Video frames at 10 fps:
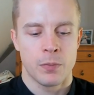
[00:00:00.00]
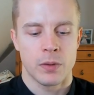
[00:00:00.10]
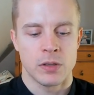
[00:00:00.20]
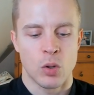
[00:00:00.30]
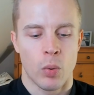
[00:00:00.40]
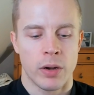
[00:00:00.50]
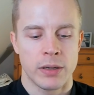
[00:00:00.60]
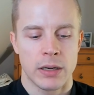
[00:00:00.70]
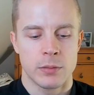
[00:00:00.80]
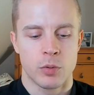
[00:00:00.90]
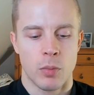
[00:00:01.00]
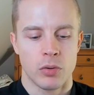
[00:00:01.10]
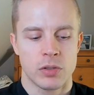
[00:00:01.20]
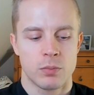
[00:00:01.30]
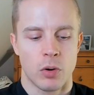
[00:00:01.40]
is the one that
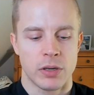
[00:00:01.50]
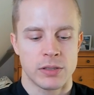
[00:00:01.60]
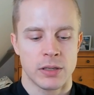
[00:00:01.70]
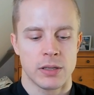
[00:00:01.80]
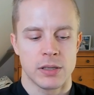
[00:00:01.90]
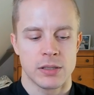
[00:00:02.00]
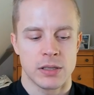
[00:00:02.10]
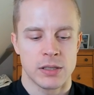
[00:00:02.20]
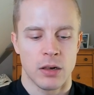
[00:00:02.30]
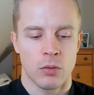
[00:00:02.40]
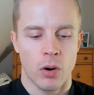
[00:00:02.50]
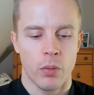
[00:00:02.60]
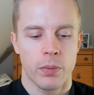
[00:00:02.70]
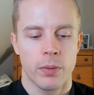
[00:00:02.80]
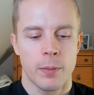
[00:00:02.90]
promotes protein synthesis and cell growth.